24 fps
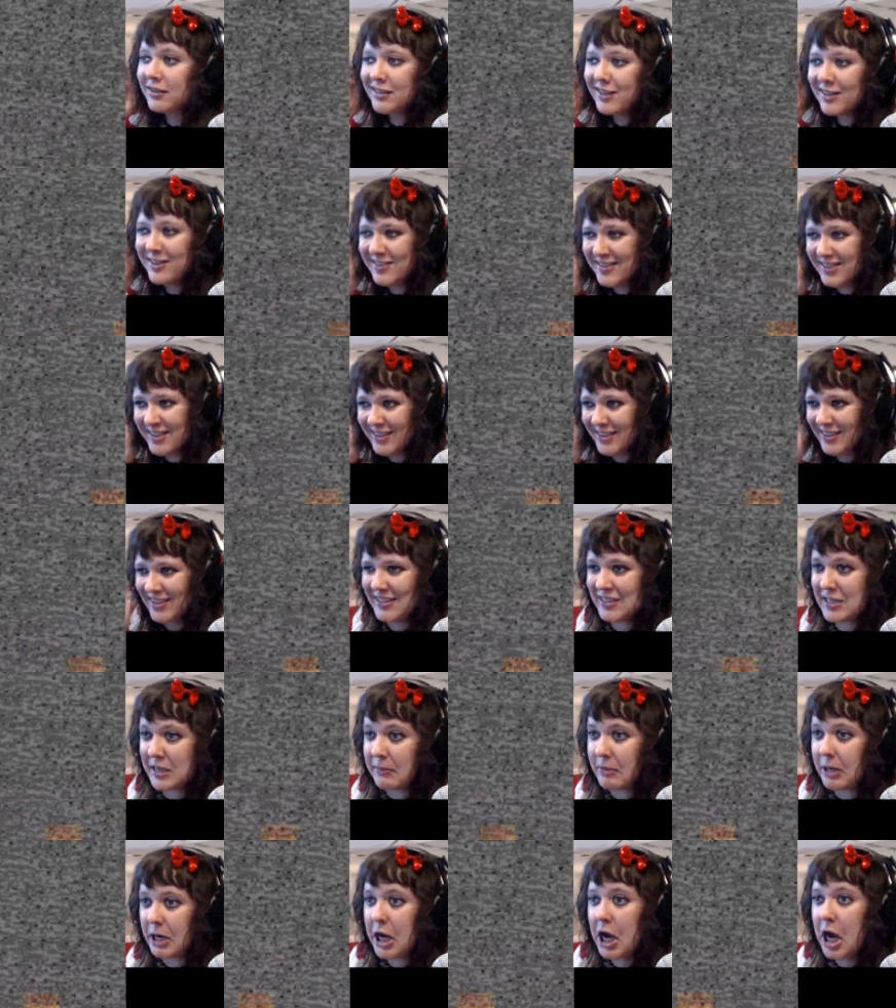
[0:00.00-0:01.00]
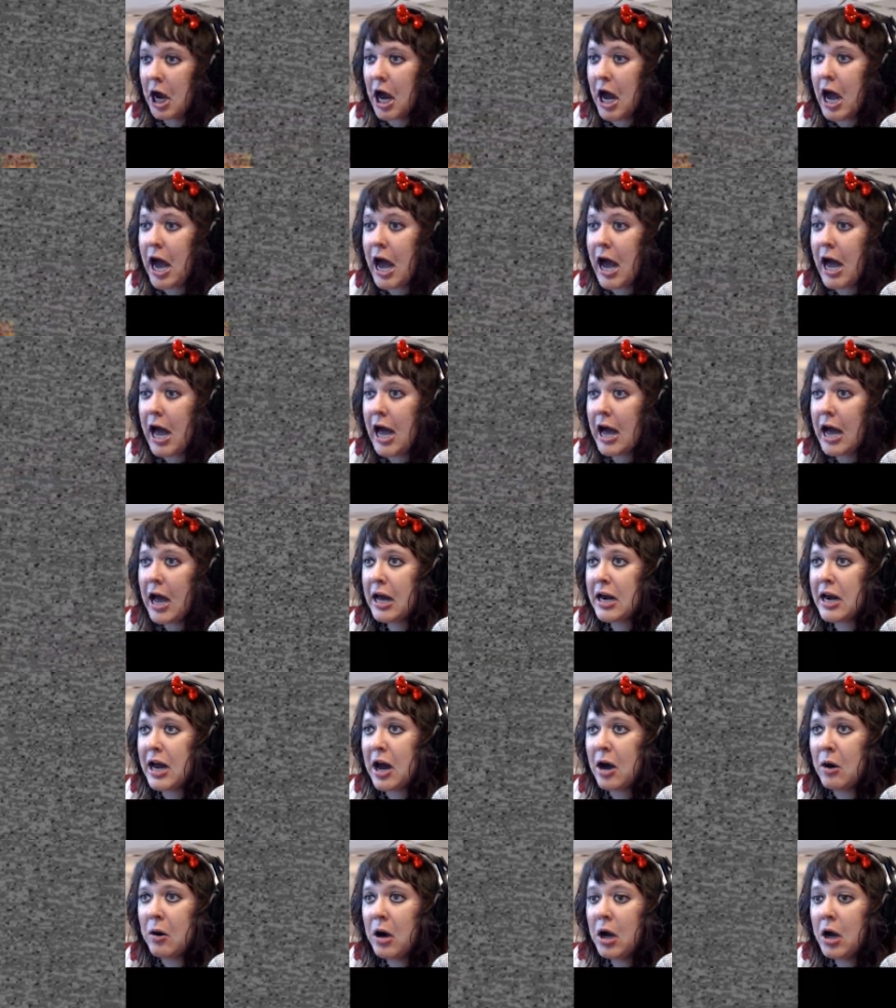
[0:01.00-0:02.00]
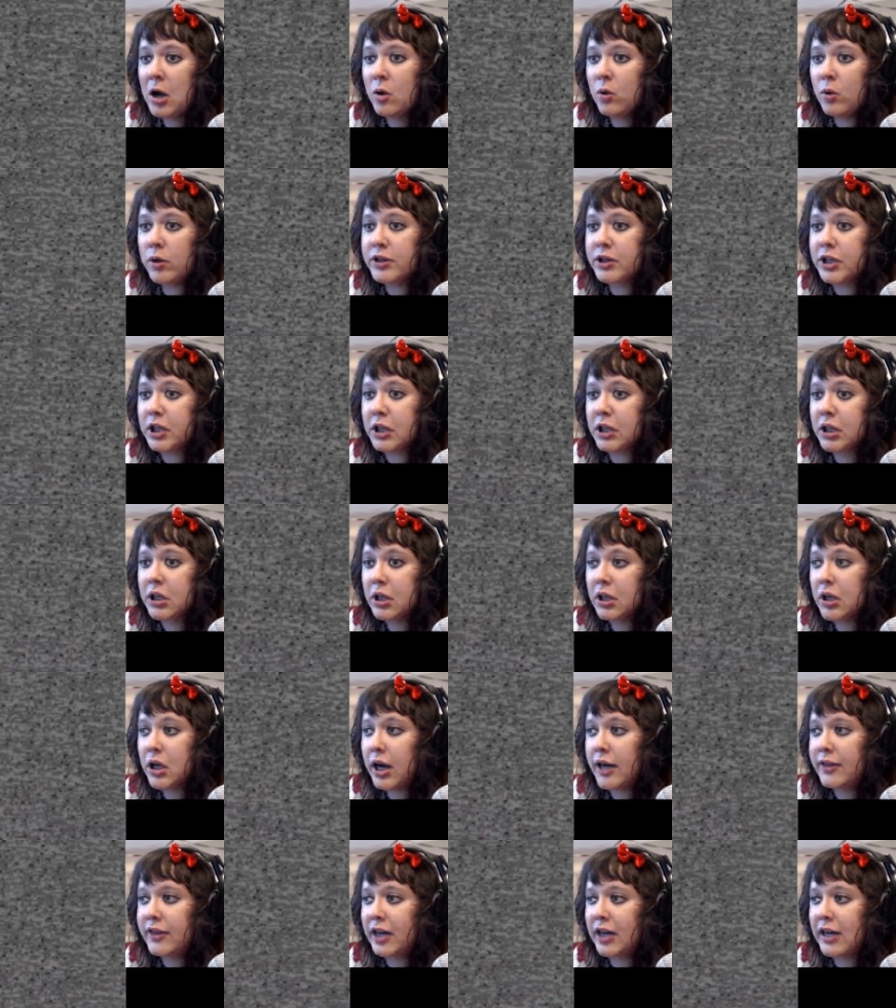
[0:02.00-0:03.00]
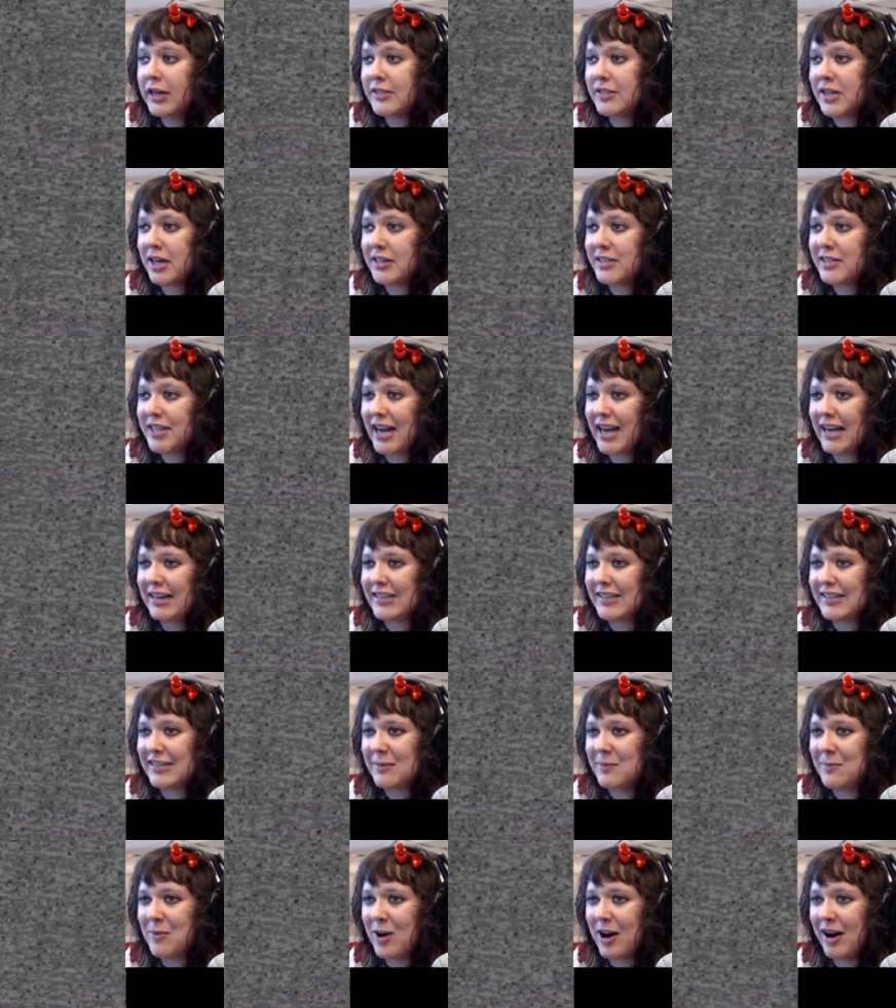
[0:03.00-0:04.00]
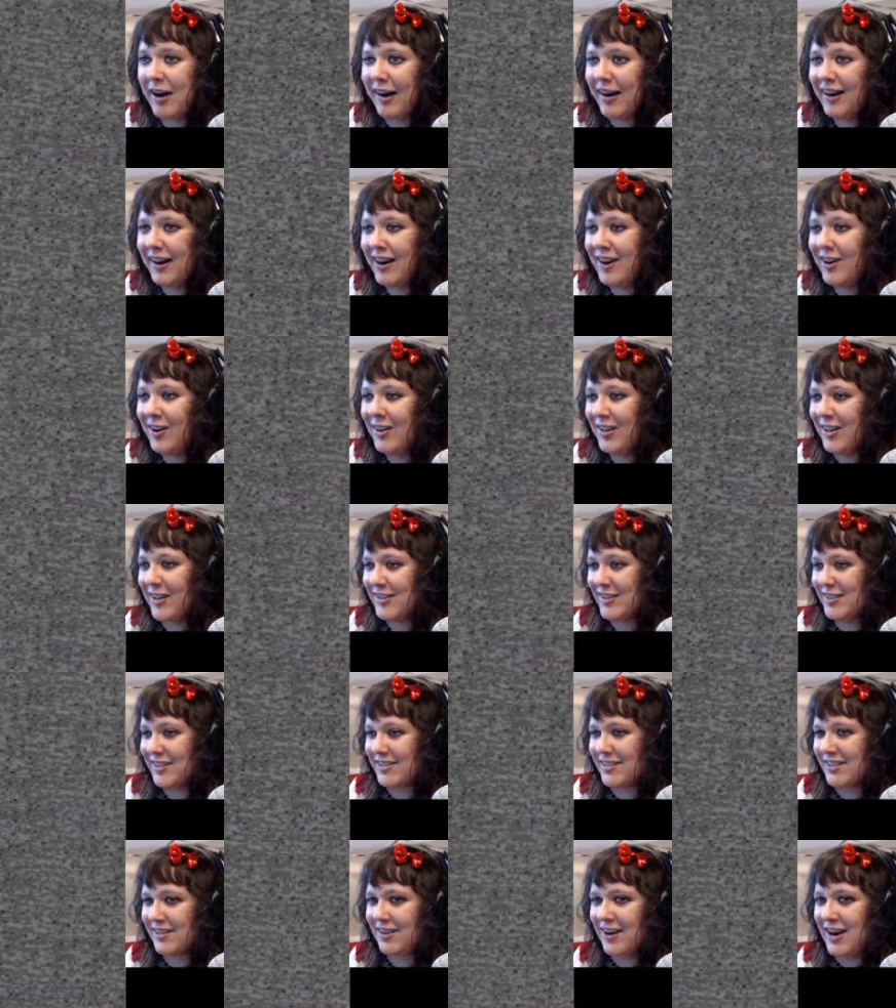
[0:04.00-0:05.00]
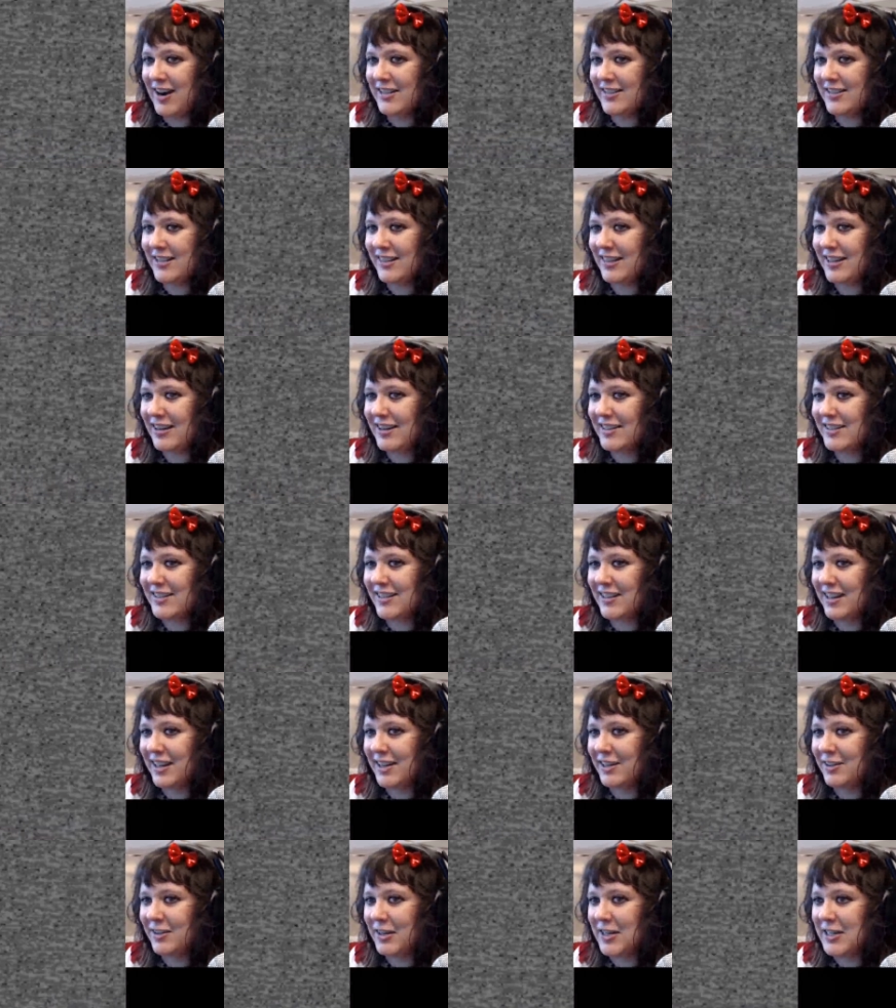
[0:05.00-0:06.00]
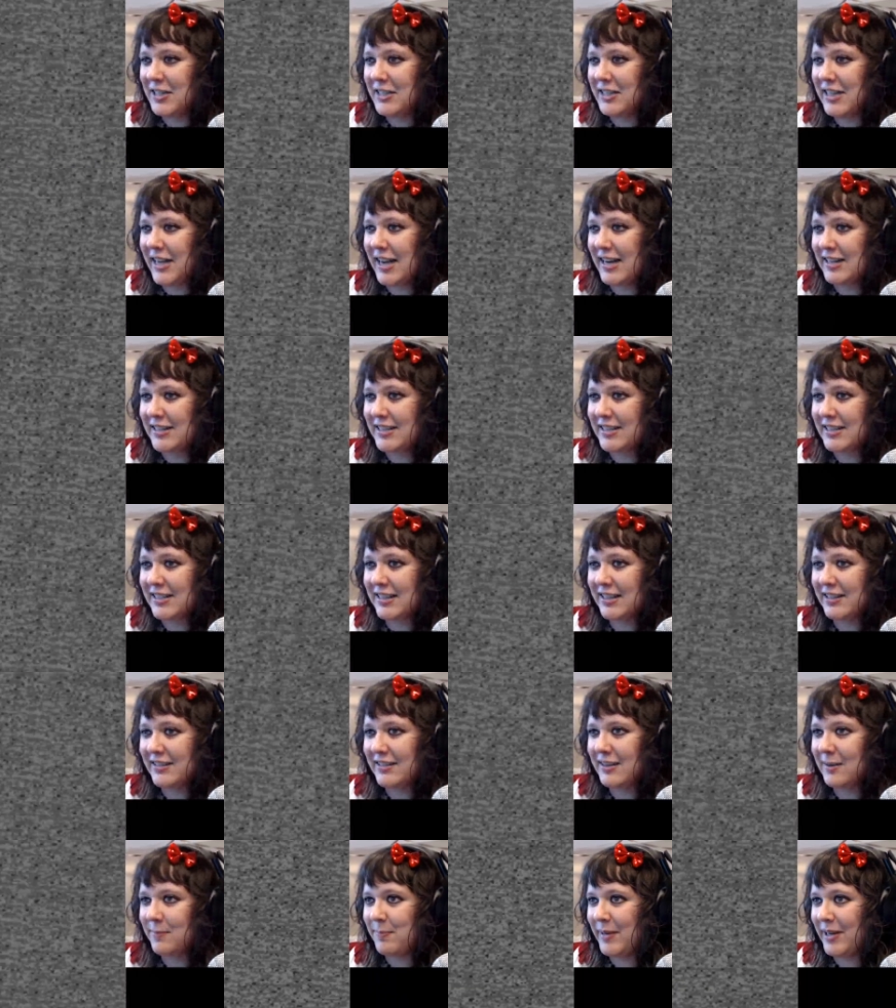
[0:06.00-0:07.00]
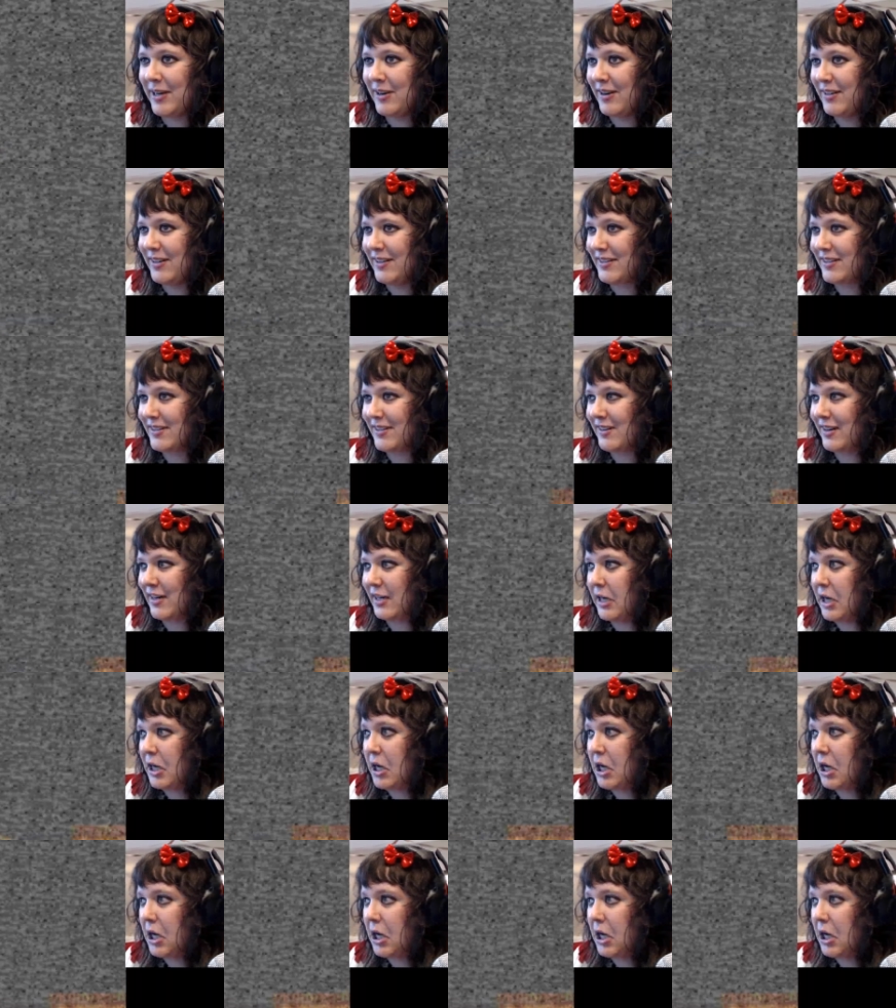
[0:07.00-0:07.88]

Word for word: Don't do this, come on. Ah! No! What the? I thought I saw text somewhere! Oh, that was just the grass. I thought I saw like green text like appear on the screen.